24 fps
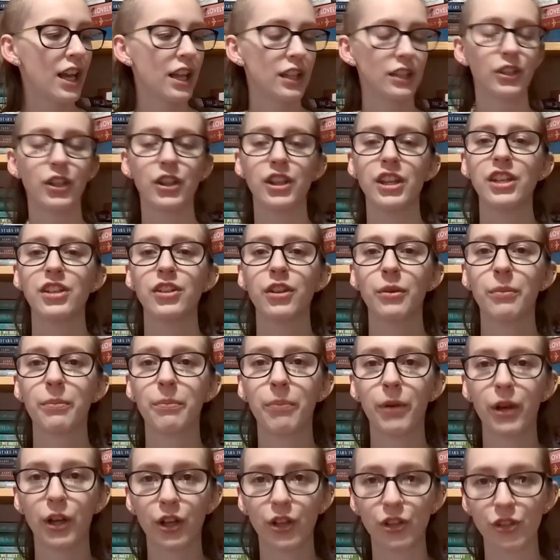So these are
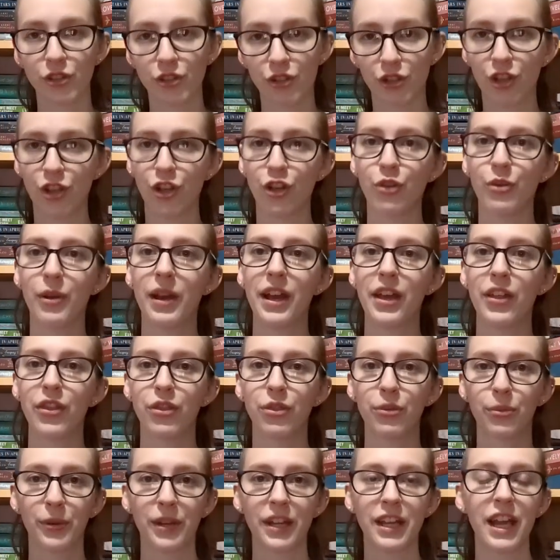books two and
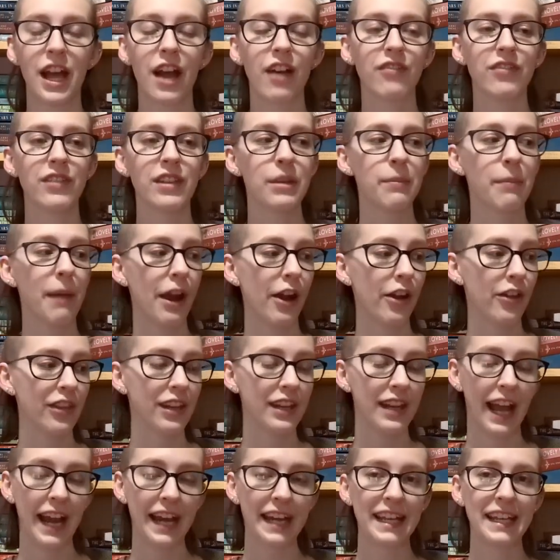three of the Bear and the
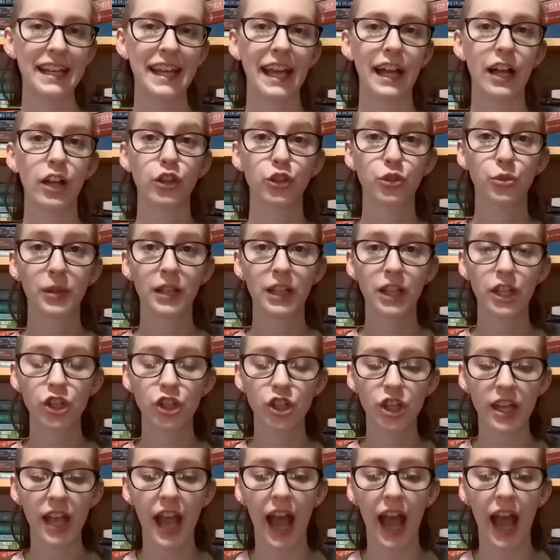Nightingale trilogy.